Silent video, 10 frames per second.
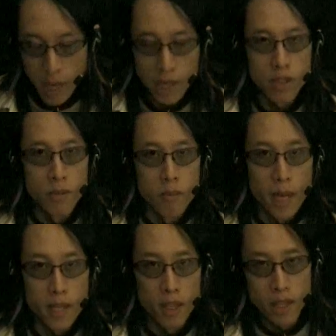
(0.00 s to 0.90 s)
this
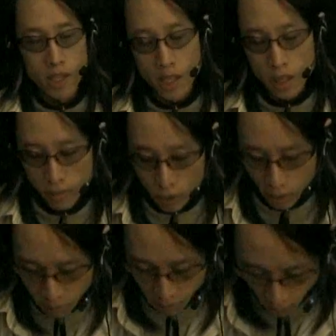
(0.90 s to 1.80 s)
bastardization of
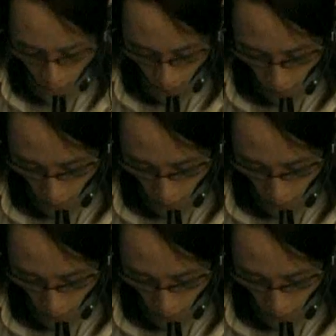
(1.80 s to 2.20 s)
terms.